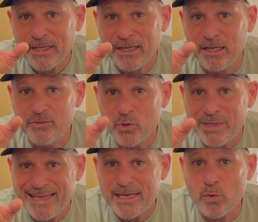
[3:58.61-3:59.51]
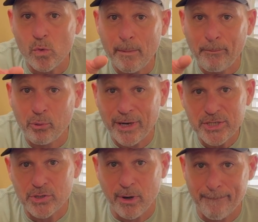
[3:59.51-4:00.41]
it gives you equal
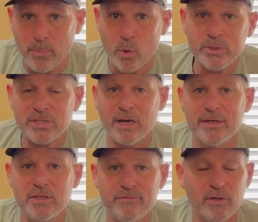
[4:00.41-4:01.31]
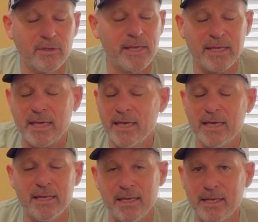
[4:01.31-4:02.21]
pressure on both sides of your leg.
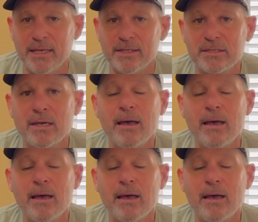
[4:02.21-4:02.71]
It is